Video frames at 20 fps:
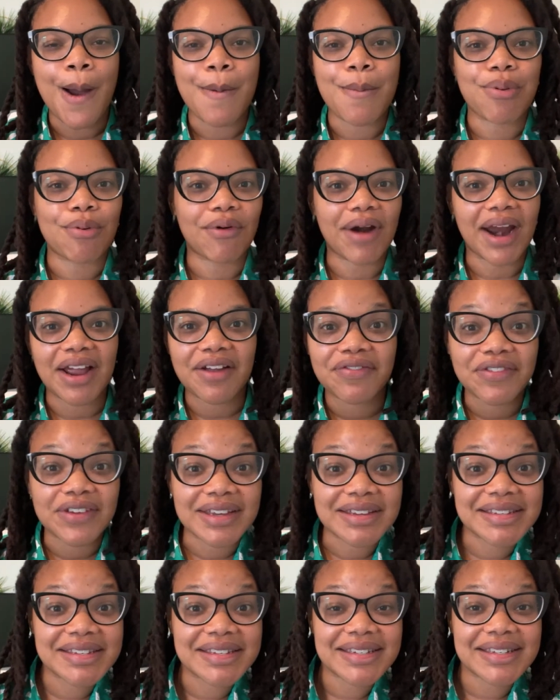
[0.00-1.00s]

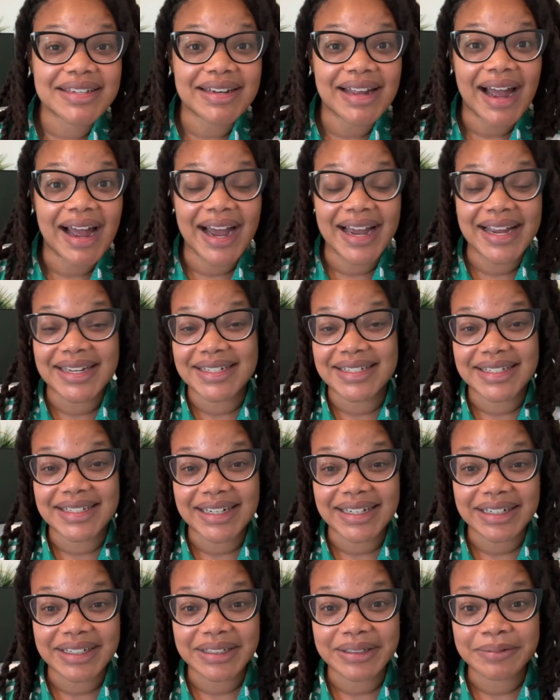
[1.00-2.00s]
breakfast
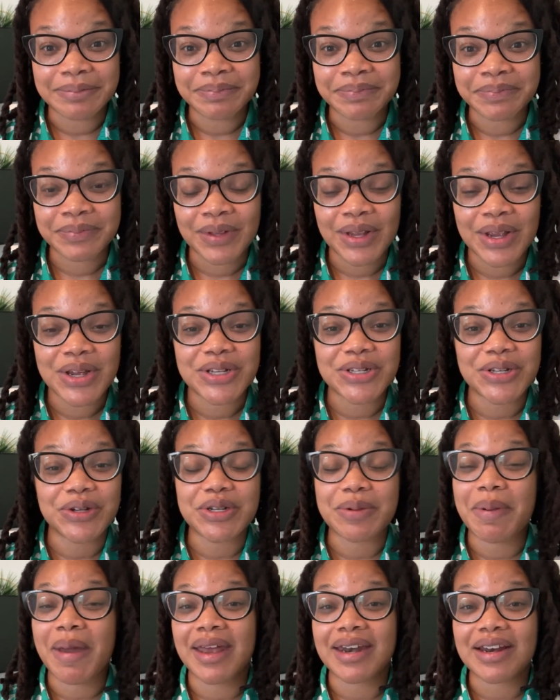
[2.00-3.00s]
idea. So
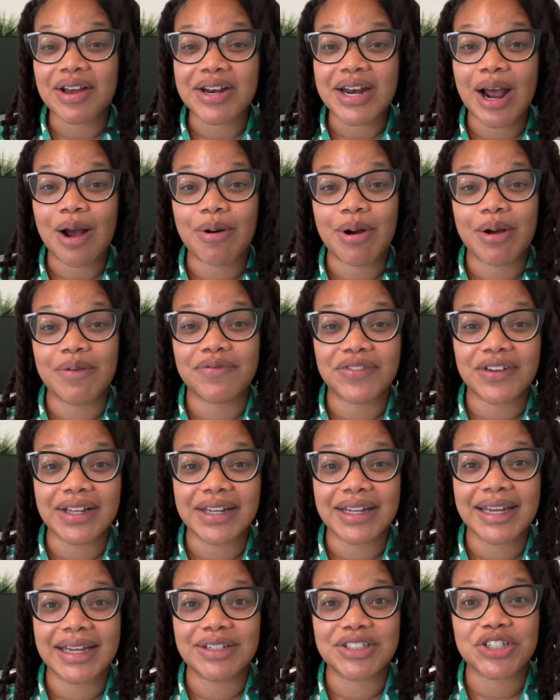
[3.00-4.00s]
depending on how I'm
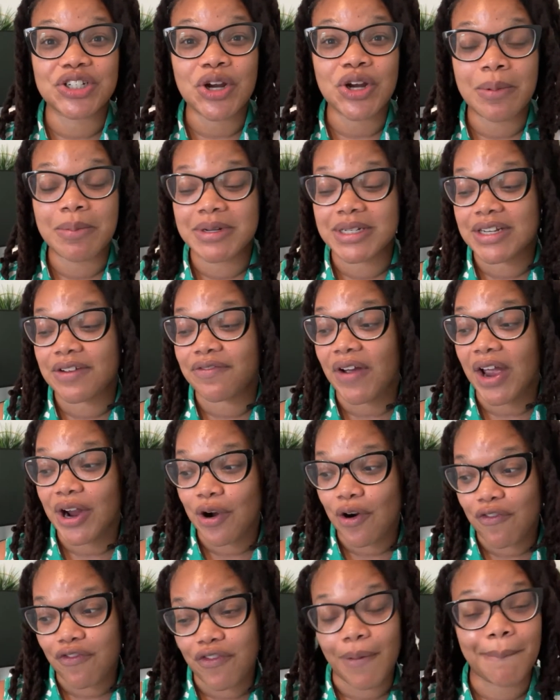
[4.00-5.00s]
feeling determines if I
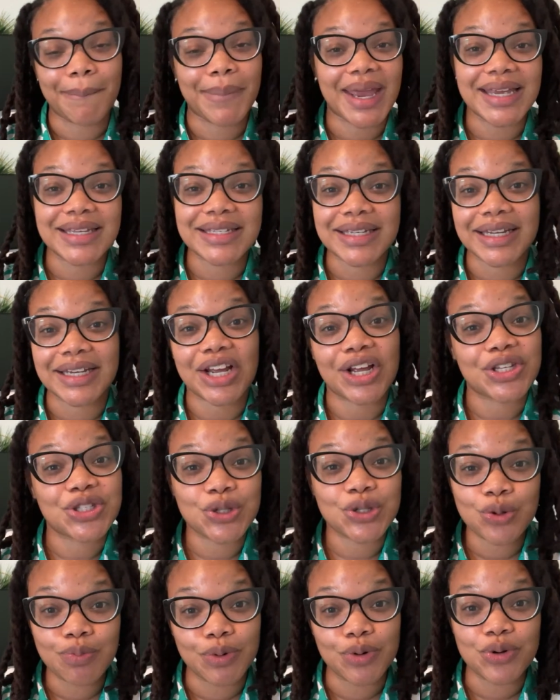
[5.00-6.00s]
go from basic
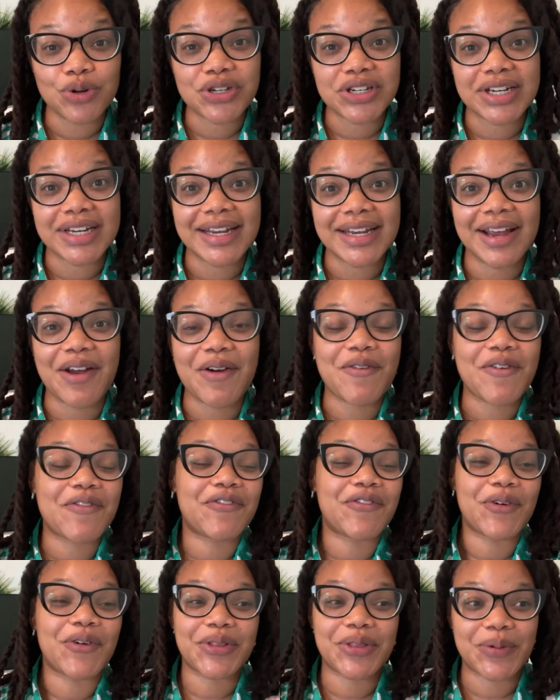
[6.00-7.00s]
to bougie
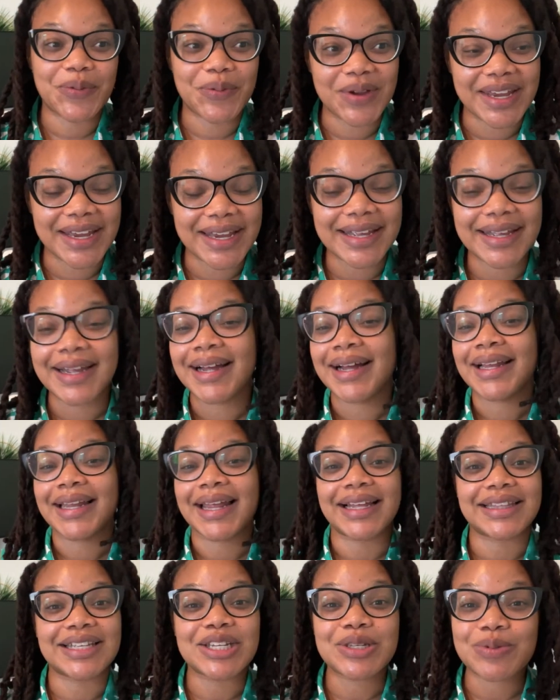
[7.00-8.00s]
for the week.
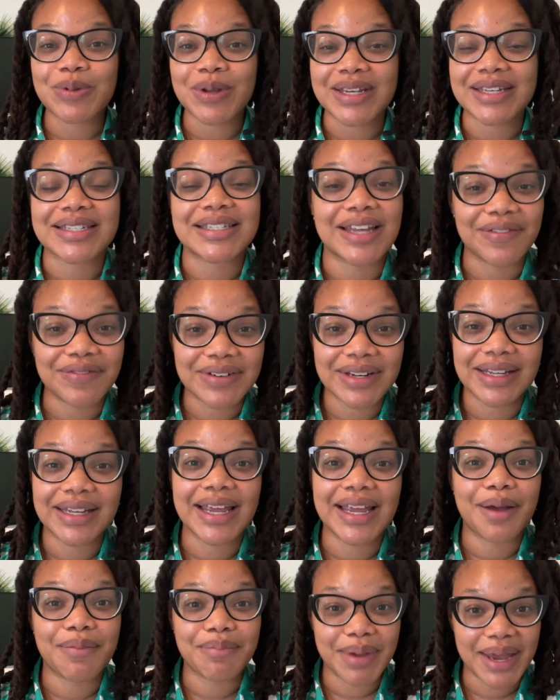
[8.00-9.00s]
Like this week is
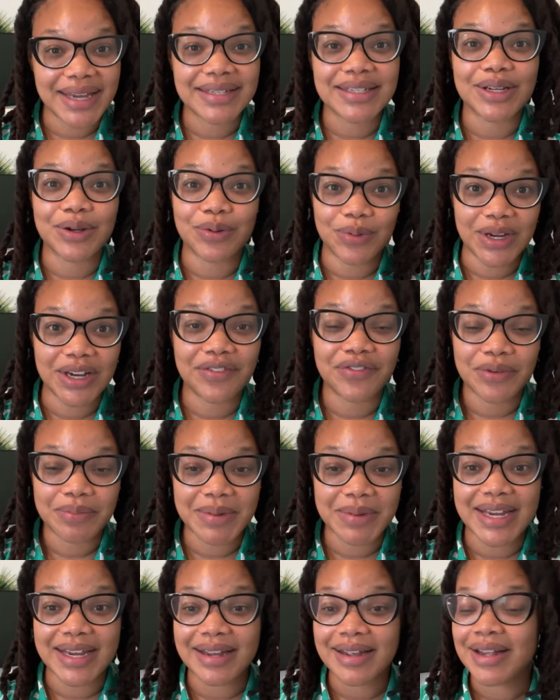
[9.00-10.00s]
definitely a basic week for
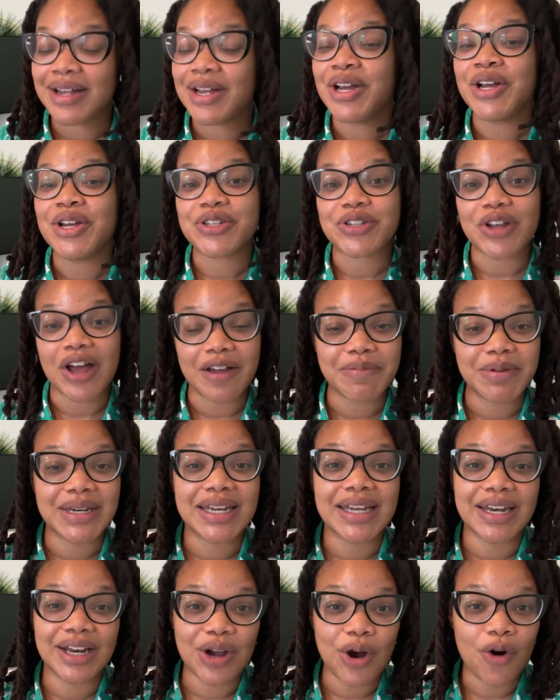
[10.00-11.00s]
me. So I've been
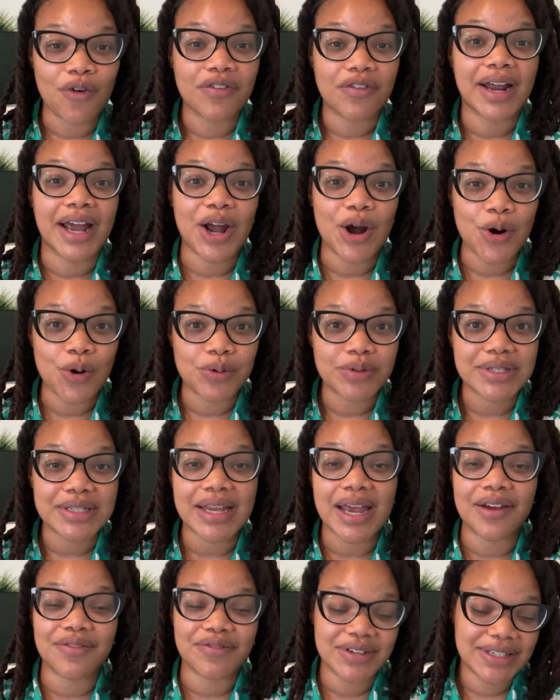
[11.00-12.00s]
eating overnight oats
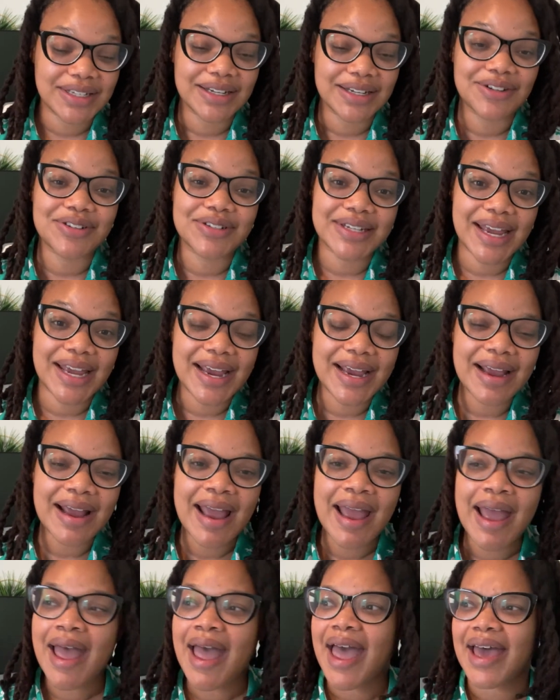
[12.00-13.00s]
every single day
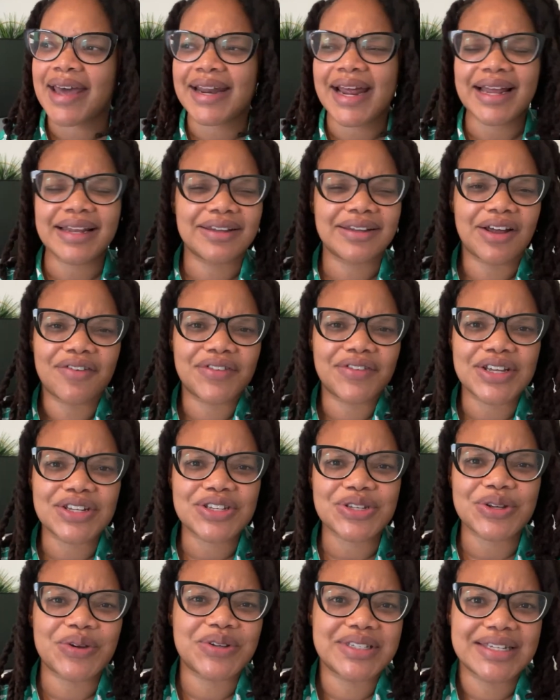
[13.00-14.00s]
and I love it.
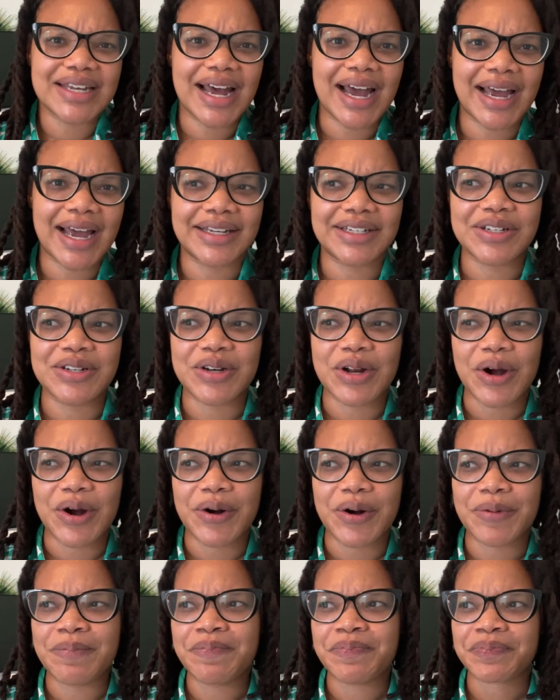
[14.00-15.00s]
So it's not, you
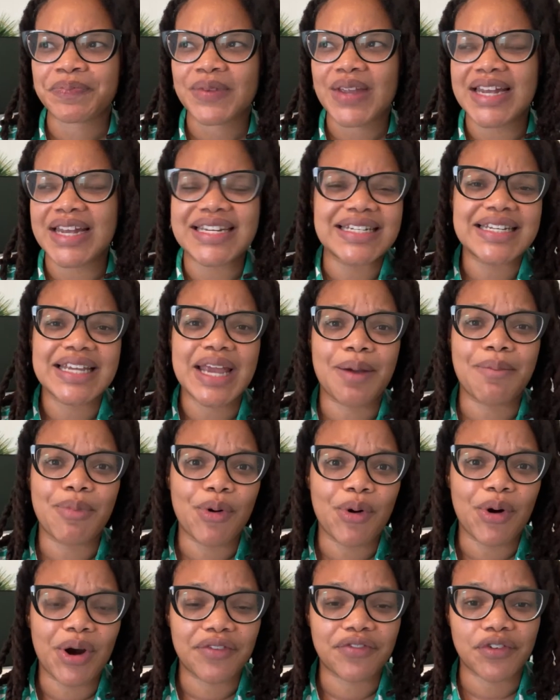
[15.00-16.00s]
know, it doesn't get
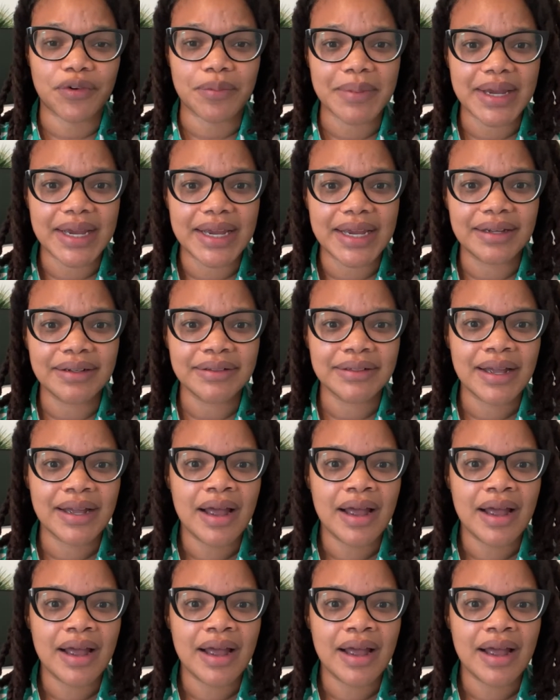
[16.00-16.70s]
boring for me.